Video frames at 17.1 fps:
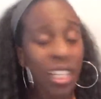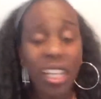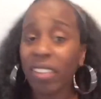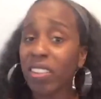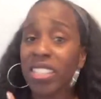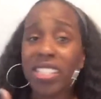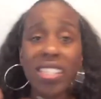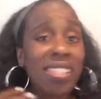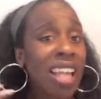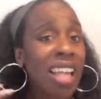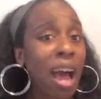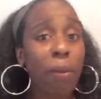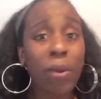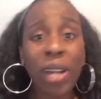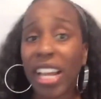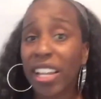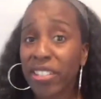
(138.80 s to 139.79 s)
This is not
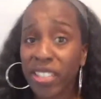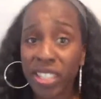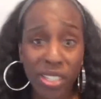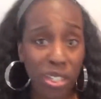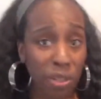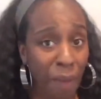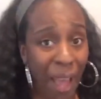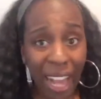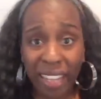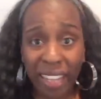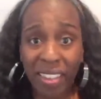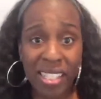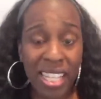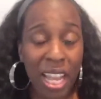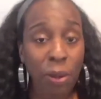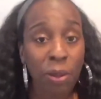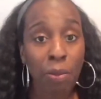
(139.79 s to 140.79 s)
what I used to do back in
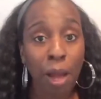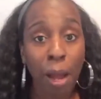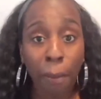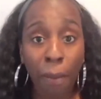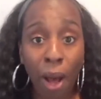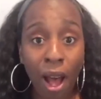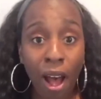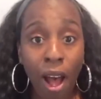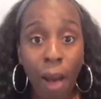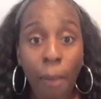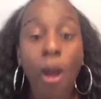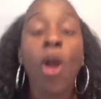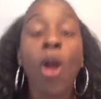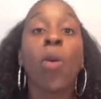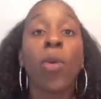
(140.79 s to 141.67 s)
the day with my mom,